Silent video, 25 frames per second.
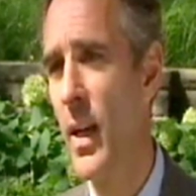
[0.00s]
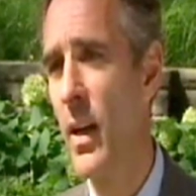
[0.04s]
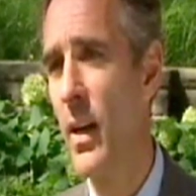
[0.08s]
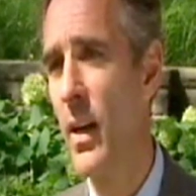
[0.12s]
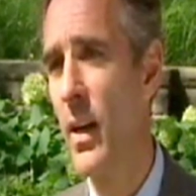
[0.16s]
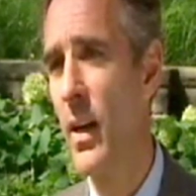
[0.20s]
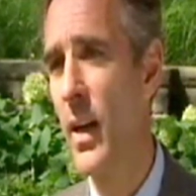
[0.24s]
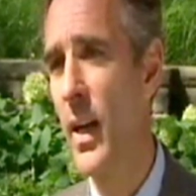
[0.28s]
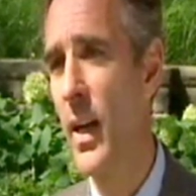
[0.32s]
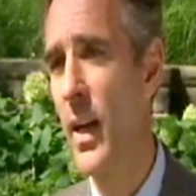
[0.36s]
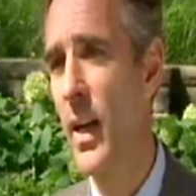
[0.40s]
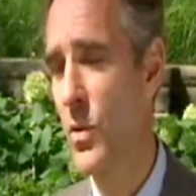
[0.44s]

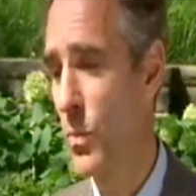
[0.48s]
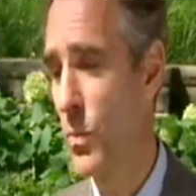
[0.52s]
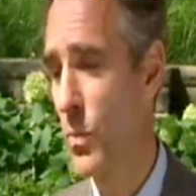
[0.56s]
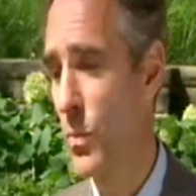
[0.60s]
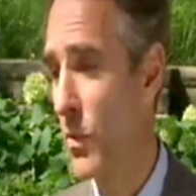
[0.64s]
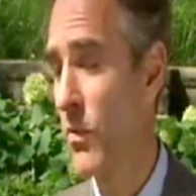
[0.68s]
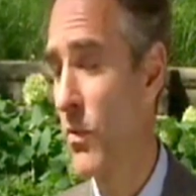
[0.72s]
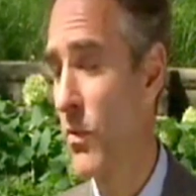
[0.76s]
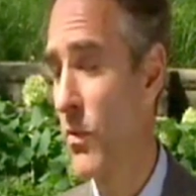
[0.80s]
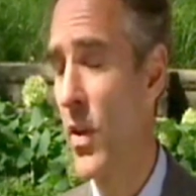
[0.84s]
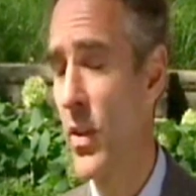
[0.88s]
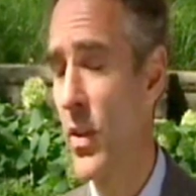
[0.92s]
has a
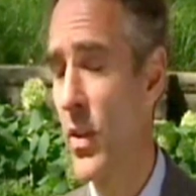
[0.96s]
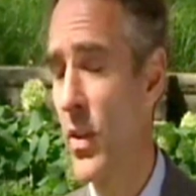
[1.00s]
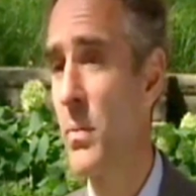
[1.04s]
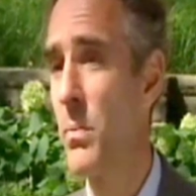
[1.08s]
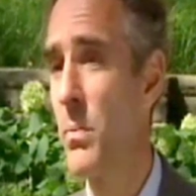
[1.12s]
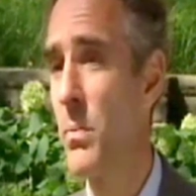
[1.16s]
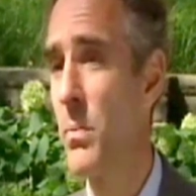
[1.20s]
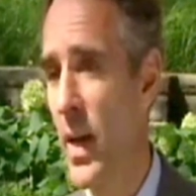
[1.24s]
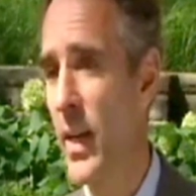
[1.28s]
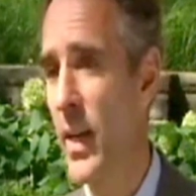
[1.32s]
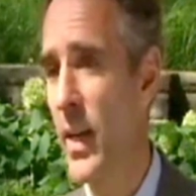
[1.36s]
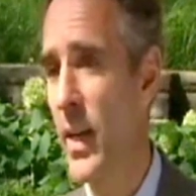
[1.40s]
profound
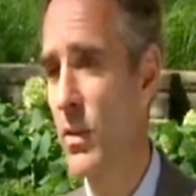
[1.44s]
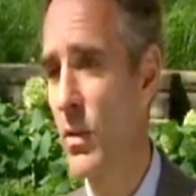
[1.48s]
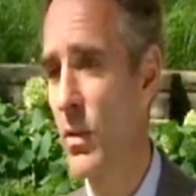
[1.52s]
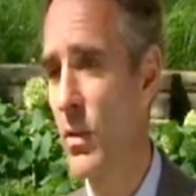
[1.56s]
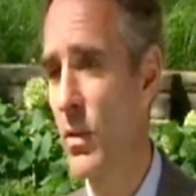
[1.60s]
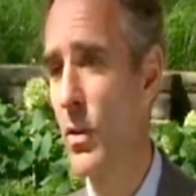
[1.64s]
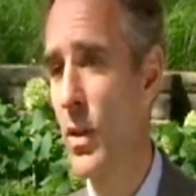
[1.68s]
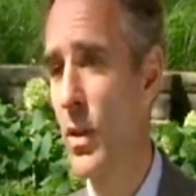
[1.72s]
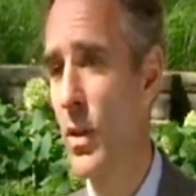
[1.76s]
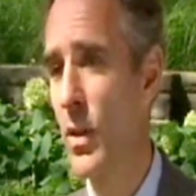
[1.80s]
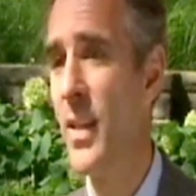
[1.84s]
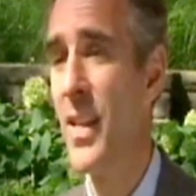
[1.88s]
impact
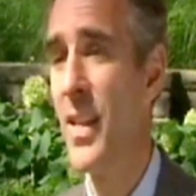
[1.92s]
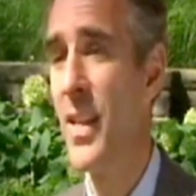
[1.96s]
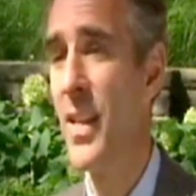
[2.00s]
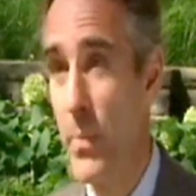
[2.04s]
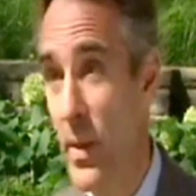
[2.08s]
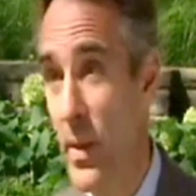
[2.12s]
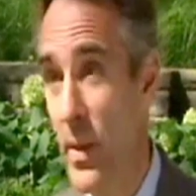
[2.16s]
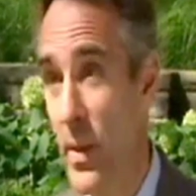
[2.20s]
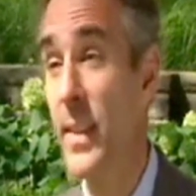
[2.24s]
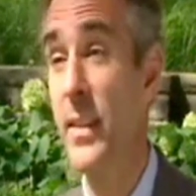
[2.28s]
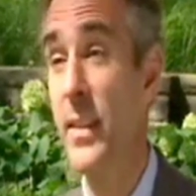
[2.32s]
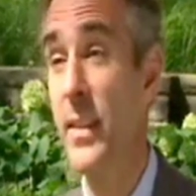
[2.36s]
on our
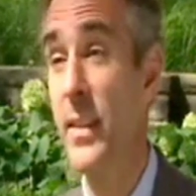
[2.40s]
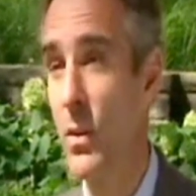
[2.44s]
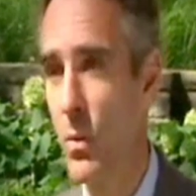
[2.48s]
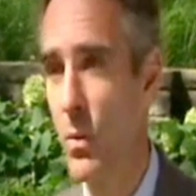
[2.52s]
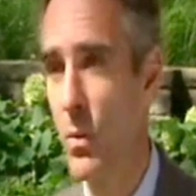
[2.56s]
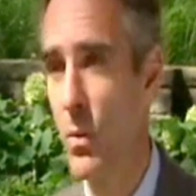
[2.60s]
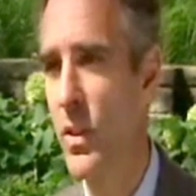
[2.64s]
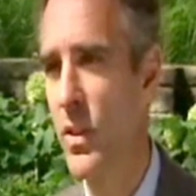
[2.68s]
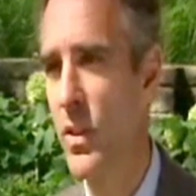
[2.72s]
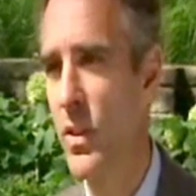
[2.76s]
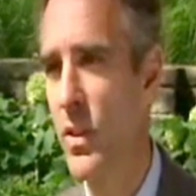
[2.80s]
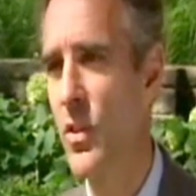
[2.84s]
inability to
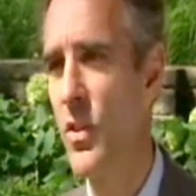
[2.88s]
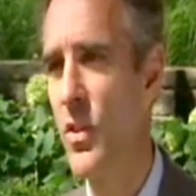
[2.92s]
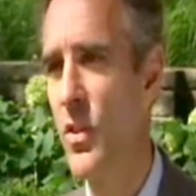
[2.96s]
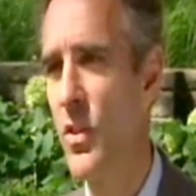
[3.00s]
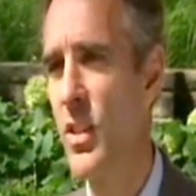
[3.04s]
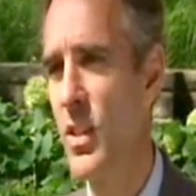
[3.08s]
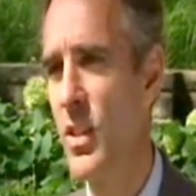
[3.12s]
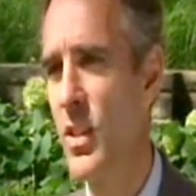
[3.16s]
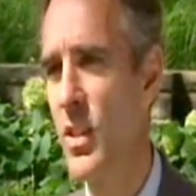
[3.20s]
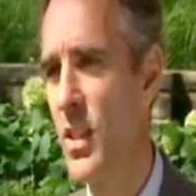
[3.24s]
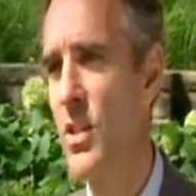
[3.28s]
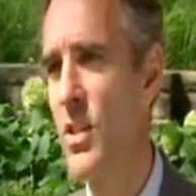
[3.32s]
resist
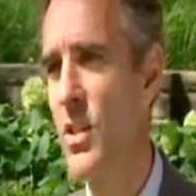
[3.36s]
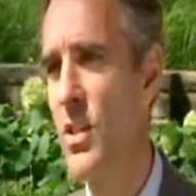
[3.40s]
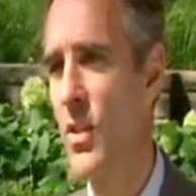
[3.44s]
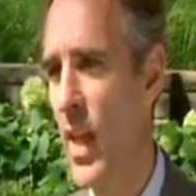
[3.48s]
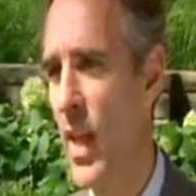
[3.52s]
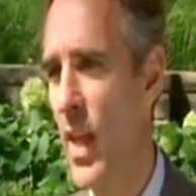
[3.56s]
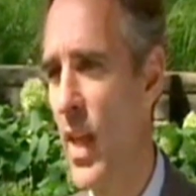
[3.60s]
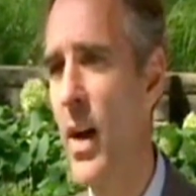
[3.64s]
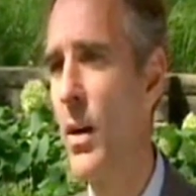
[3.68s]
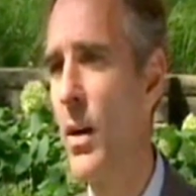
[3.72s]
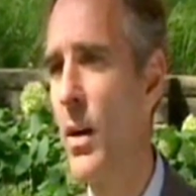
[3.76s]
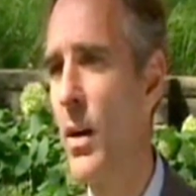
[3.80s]
disease
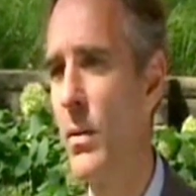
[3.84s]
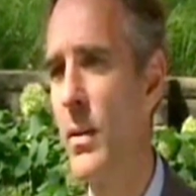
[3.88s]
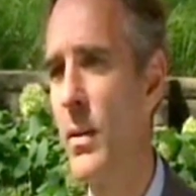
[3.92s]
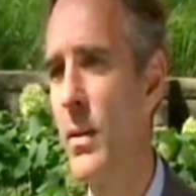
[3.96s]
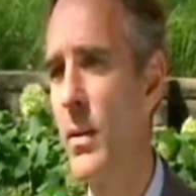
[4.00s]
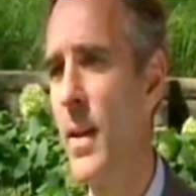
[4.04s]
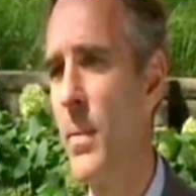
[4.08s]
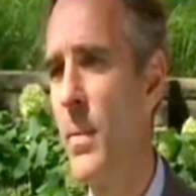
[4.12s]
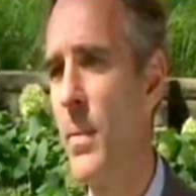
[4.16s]
now,